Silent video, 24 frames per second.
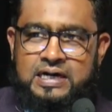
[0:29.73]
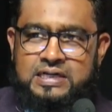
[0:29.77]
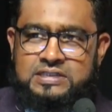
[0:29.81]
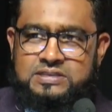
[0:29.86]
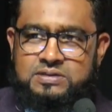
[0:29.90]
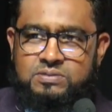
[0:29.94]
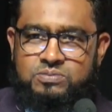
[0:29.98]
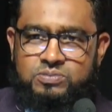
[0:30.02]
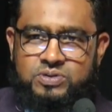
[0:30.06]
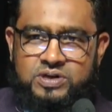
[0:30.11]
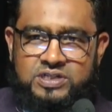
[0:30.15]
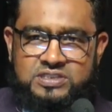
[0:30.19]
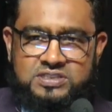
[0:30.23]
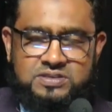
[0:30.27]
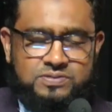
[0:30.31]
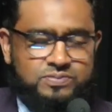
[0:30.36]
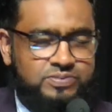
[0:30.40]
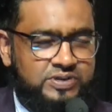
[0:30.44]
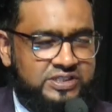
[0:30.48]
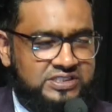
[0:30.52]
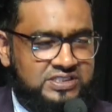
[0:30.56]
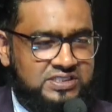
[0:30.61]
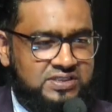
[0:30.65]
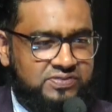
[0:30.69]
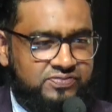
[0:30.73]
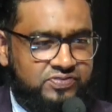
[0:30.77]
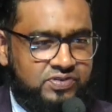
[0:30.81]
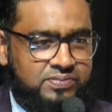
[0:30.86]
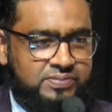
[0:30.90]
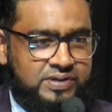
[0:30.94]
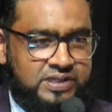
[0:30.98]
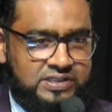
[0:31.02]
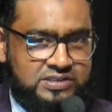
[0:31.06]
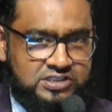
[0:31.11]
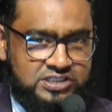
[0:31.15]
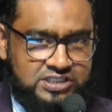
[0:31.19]
some words of wisdom
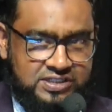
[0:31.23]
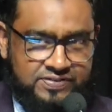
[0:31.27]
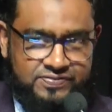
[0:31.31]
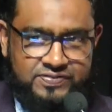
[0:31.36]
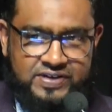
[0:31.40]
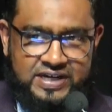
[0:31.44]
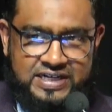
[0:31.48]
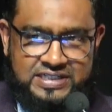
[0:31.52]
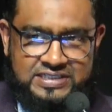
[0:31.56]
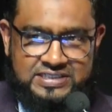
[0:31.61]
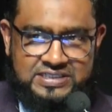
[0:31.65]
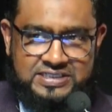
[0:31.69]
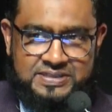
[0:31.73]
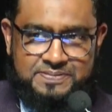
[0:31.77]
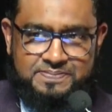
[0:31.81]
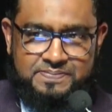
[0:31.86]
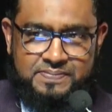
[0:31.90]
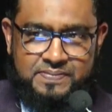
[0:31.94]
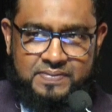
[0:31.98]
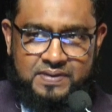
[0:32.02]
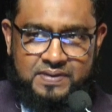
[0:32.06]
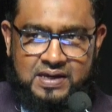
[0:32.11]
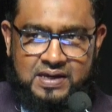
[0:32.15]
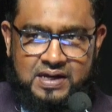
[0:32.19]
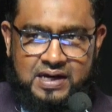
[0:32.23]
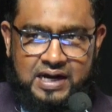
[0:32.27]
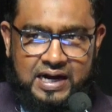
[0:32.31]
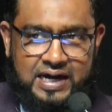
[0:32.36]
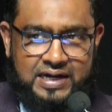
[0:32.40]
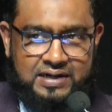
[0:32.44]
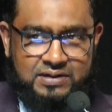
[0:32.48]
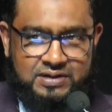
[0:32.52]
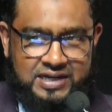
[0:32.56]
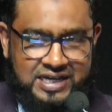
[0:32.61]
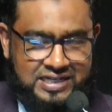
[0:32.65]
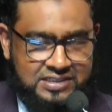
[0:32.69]
from our chief guest
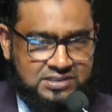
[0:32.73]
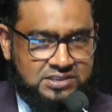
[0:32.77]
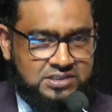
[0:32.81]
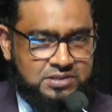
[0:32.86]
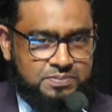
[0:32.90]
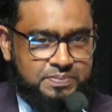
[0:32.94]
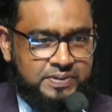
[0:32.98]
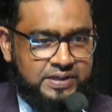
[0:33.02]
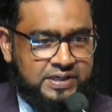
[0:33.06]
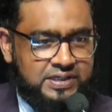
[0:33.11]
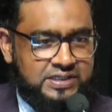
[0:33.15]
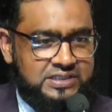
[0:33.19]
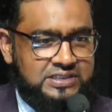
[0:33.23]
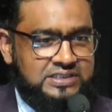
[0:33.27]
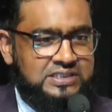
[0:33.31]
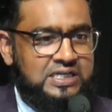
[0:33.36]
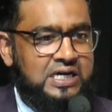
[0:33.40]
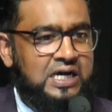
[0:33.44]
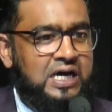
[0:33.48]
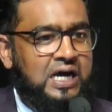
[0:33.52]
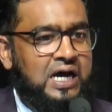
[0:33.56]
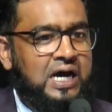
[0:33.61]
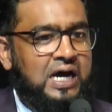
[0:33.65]
and guest speakers.